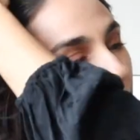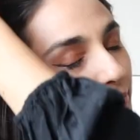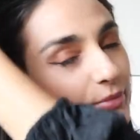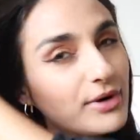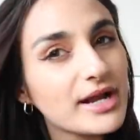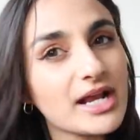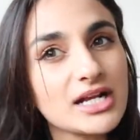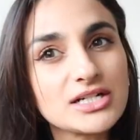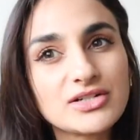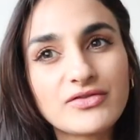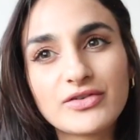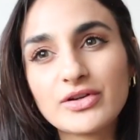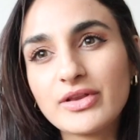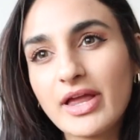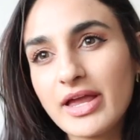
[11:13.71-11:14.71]
brand
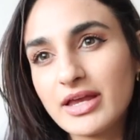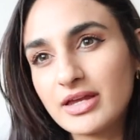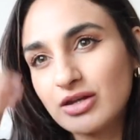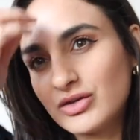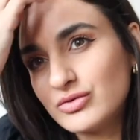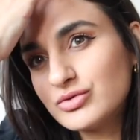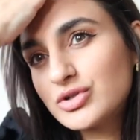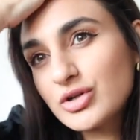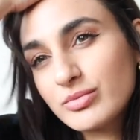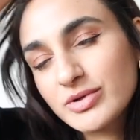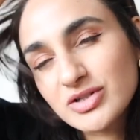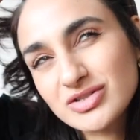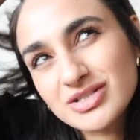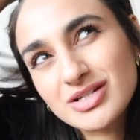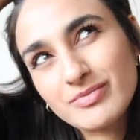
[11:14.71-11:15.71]
for like
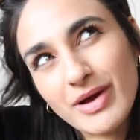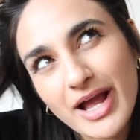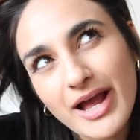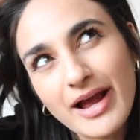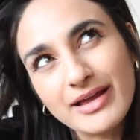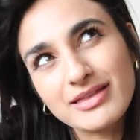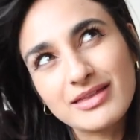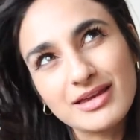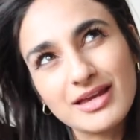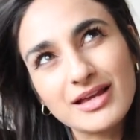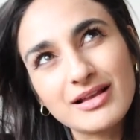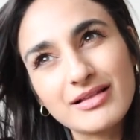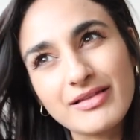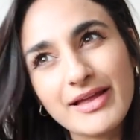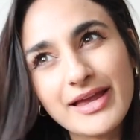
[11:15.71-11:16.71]
YouTubers to buy, I think.